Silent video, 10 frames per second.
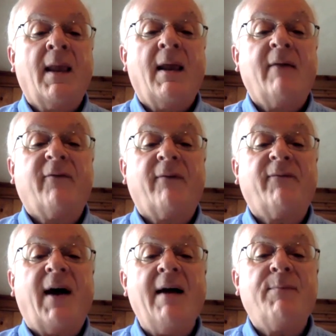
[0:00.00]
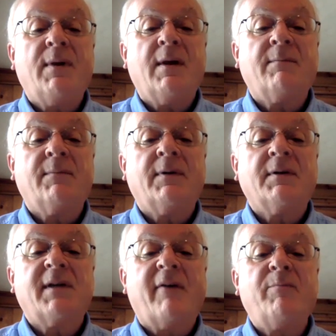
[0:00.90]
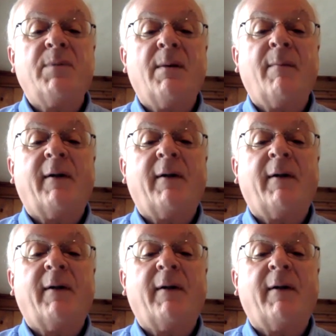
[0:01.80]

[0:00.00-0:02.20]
And from 5 p.m. to 7 p.m.